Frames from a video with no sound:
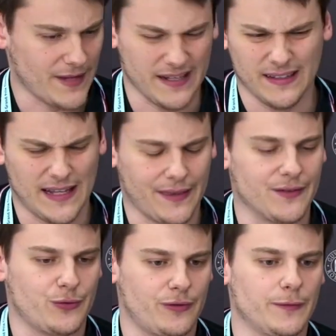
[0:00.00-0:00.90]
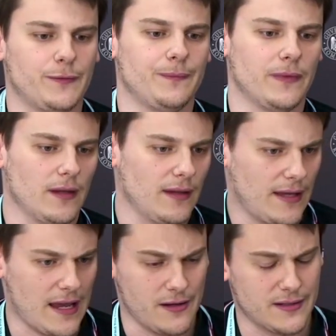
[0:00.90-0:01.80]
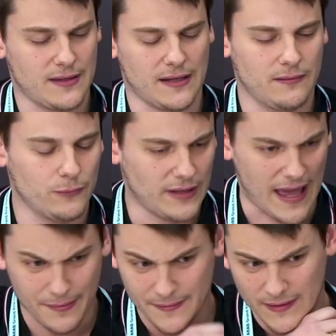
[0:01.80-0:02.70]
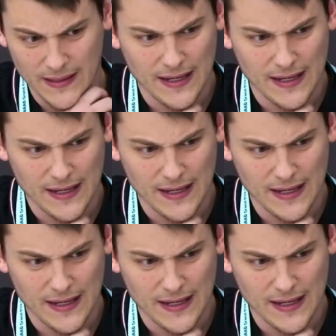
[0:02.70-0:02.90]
I didn't like the sort of chaos that would happen.